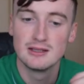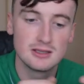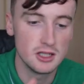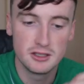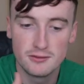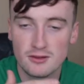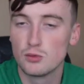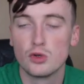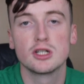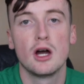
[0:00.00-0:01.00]
kind of
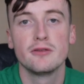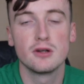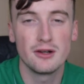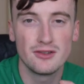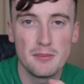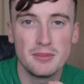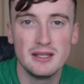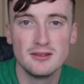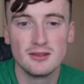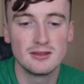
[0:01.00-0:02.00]
just work off our set
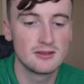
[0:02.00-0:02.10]
pieces,